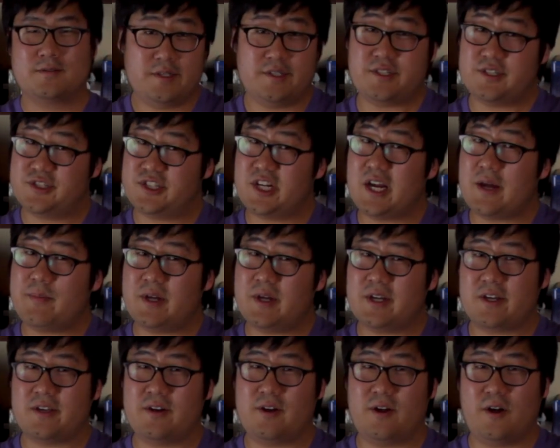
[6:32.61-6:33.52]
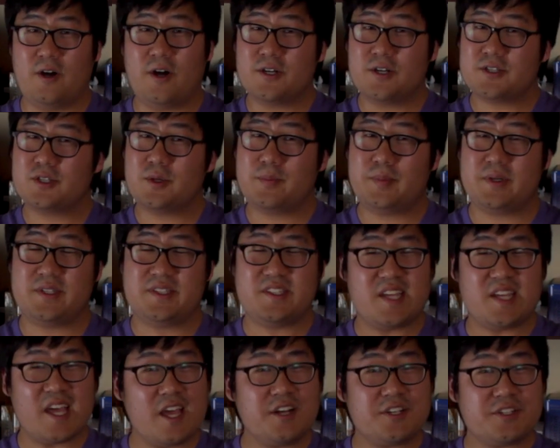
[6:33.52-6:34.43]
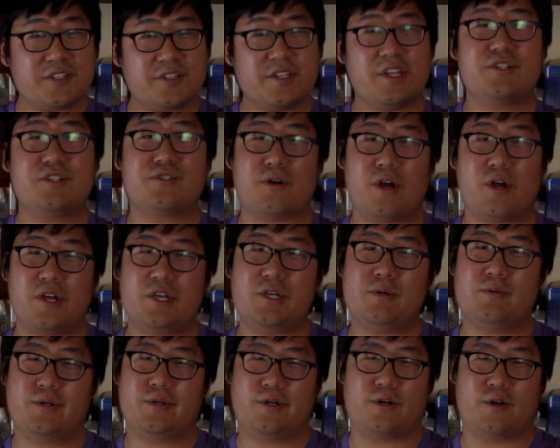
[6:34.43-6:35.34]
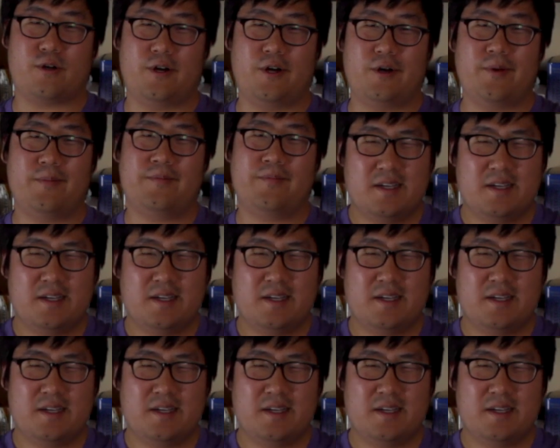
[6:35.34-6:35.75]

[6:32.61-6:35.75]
This enchantment can also potentially draw you a card.